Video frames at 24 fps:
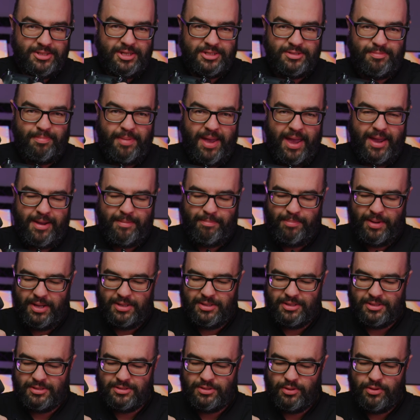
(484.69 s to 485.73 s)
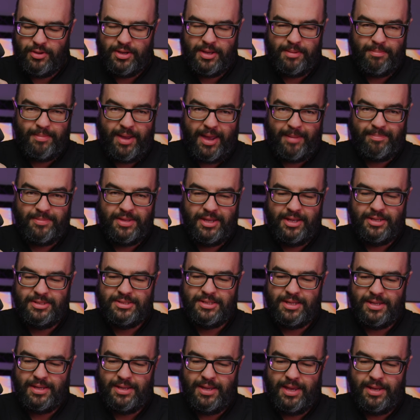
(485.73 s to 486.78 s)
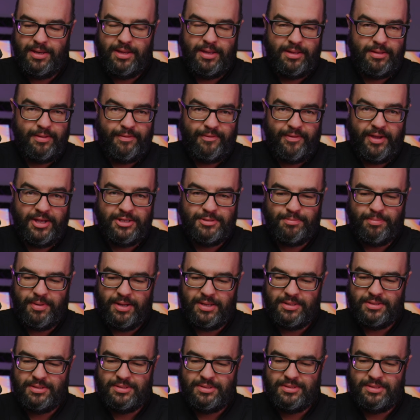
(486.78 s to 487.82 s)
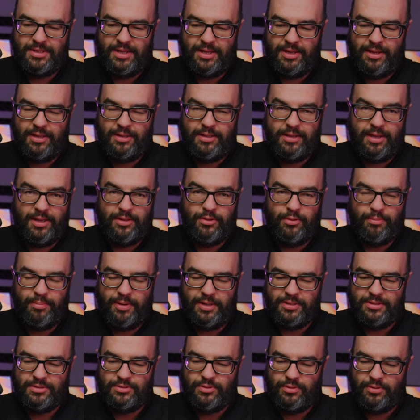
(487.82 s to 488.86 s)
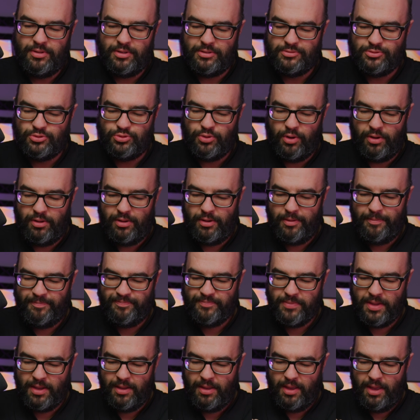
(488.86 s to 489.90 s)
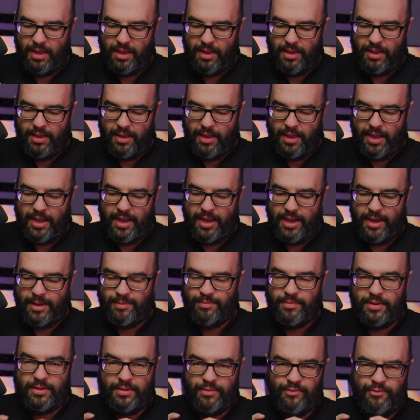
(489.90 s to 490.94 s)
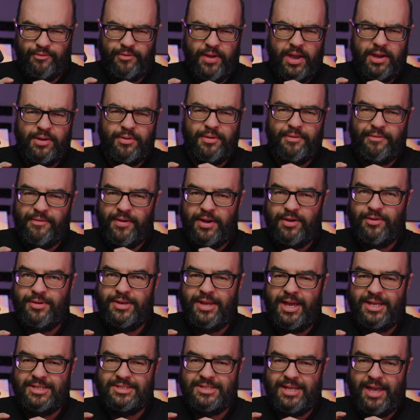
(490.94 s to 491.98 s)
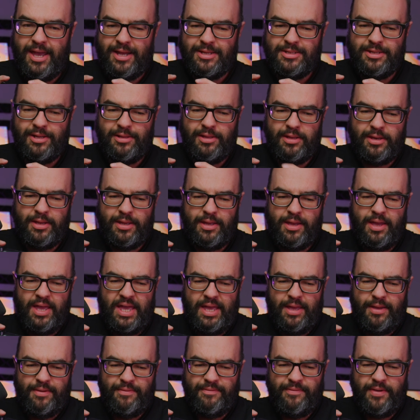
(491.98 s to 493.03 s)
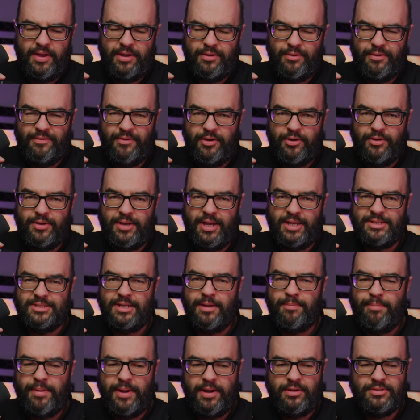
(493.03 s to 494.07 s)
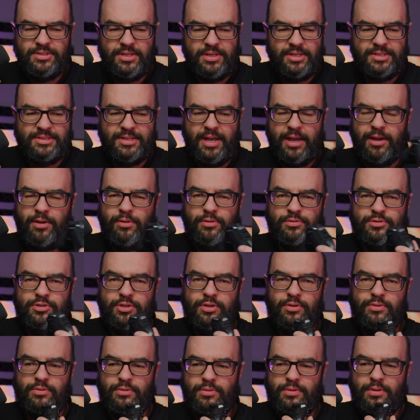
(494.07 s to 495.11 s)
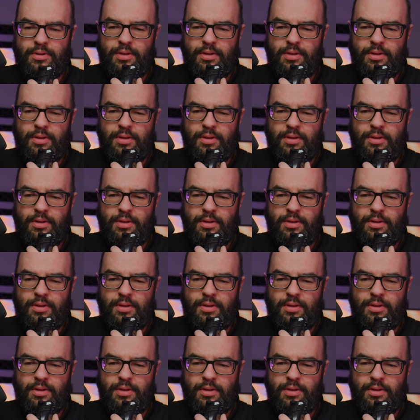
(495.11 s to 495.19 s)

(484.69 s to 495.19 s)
it's back buttons. So you can map these to any of the face buttons, any of the other buttons on the controller. And very, very nice tactility. Very, very nice. Compared to the Cyclone 2,